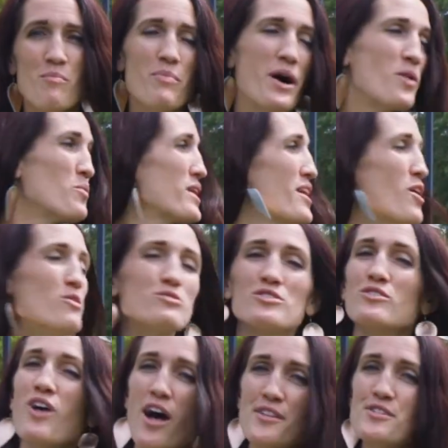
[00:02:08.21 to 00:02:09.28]
But we host
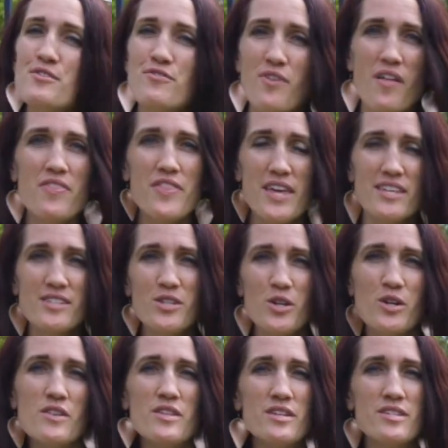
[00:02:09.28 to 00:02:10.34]
lots of fun things
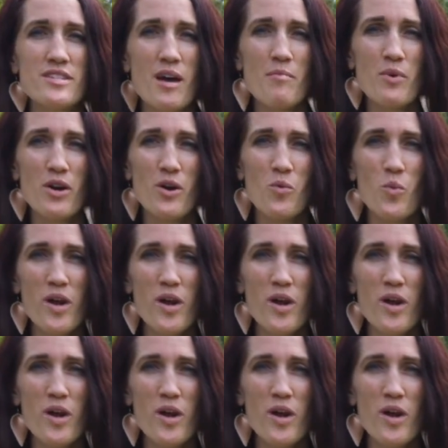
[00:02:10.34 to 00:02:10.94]
here in the summer.